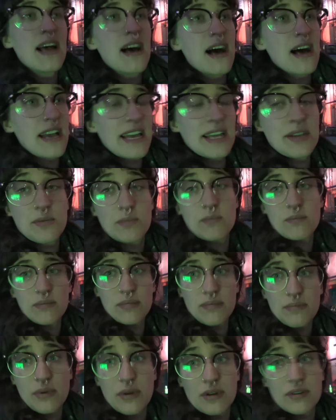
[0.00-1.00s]
I had
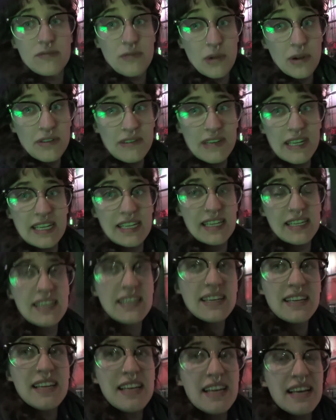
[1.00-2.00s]
bought one drink
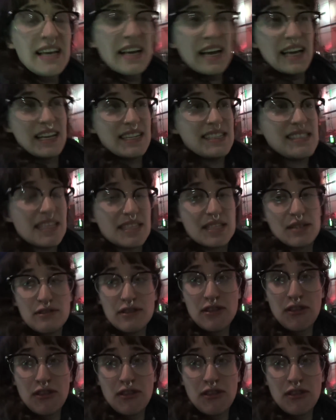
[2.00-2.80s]
and I sat there for